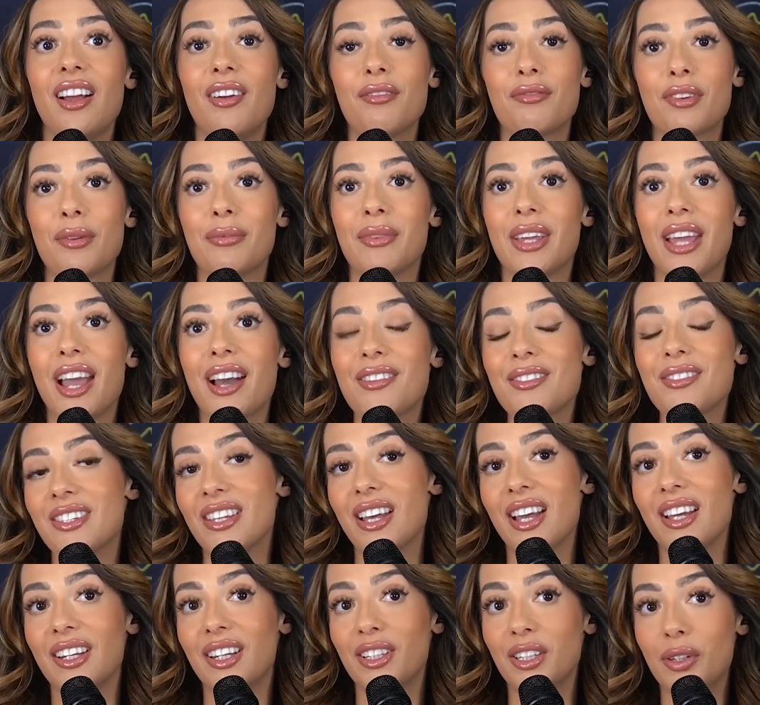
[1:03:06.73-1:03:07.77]
from the
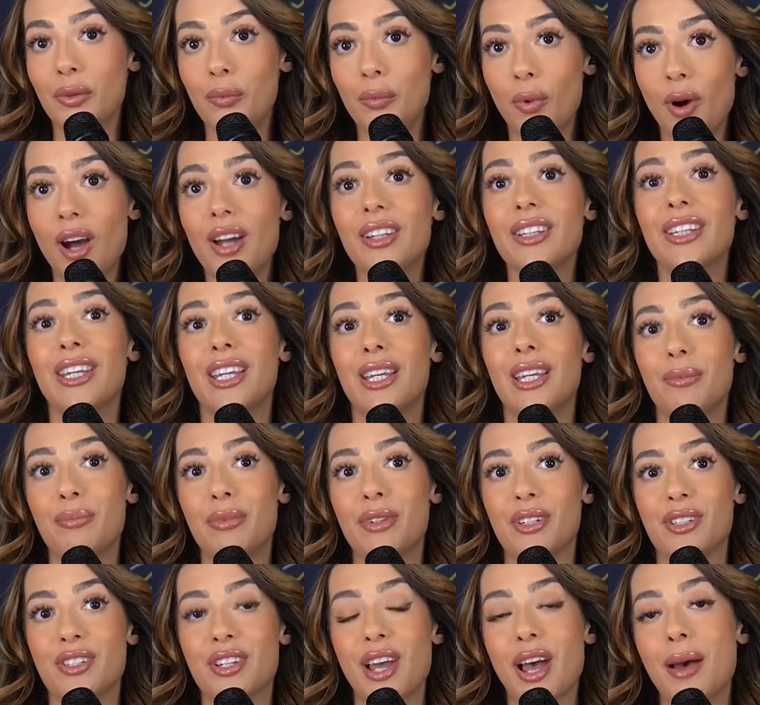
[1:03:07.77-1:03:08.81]
outside and you want to keep
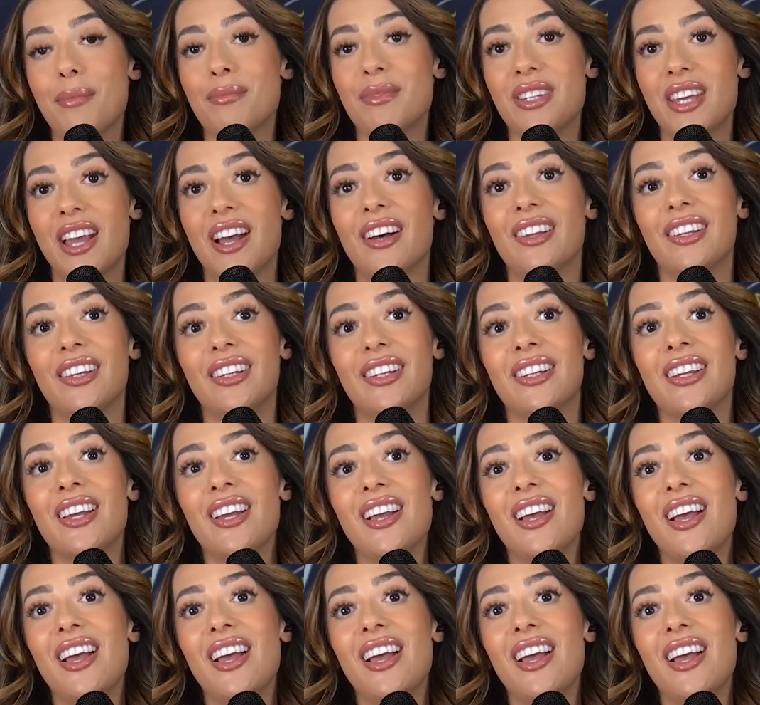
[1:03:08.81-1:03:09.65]
your top talent.